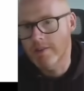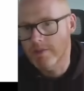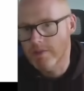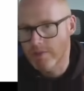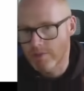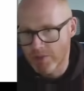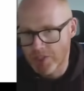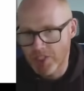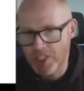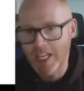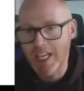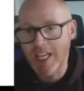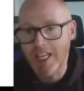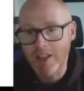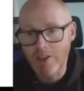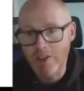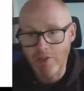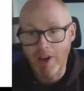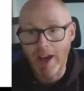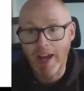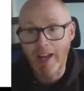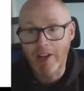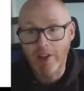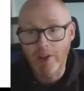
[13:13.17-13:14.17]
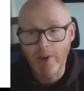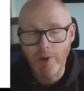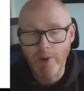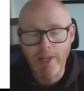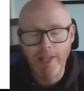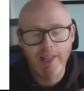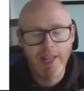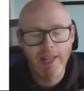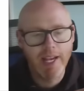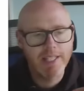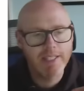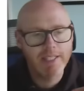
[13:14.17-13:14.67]
see the value
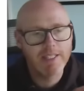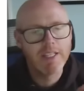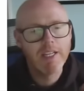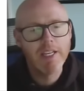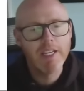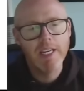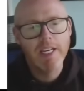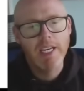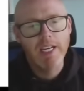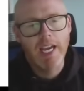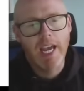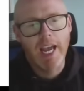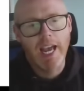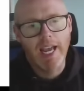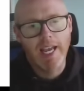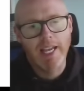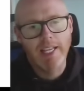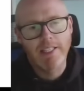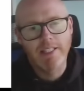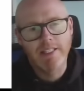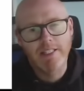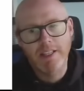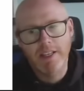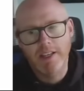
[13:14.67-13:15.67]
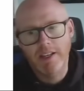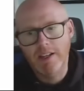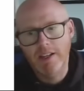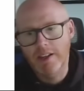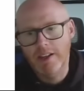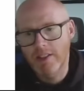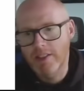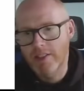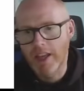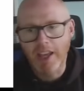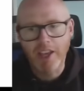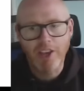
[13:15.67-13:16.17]
in that. And
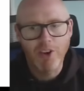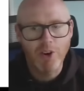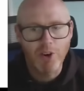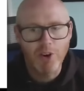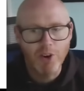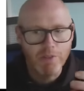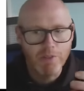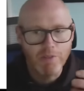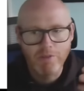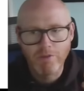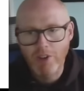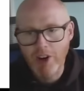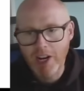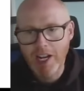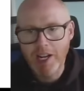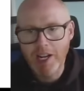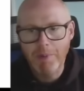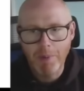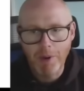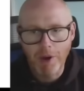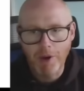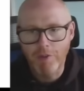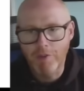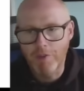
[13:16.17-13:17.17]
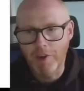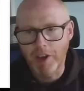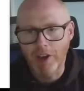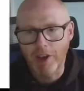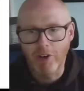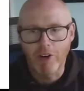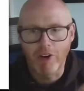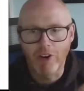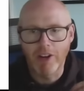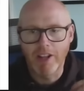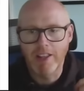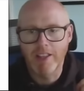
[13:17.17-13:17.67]
they couldn't really put a
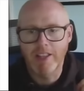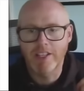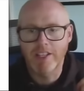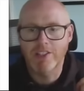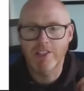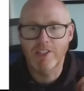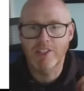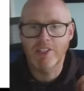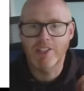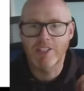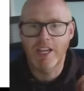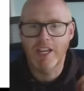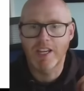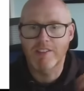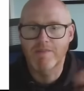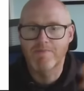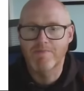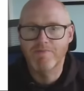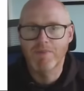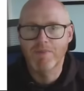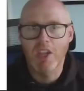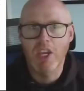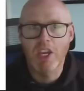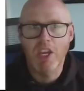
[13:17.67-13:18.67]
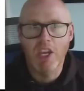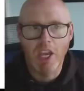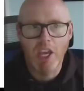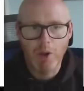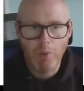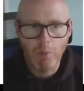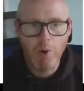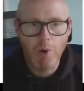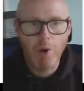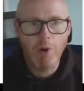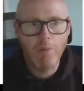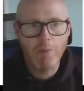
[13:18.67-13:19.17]
figure on it. They just said
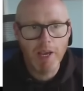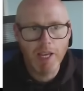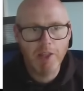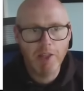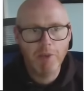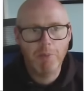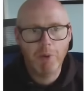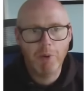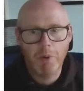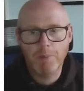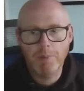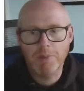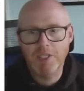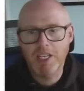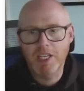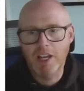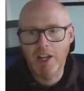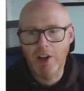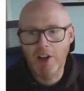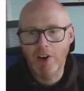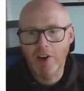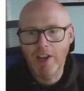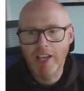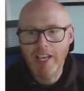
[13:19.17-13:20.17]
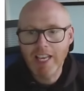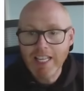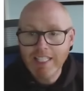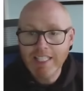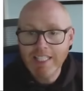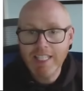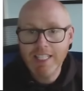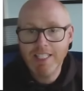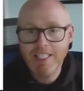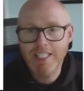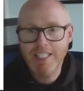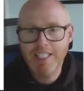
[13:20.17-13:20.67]
it will make the property a lot
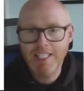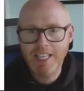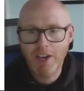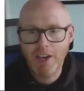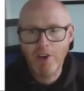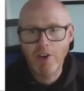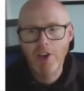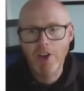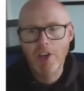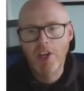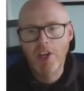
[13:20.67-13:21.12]
easier to sell,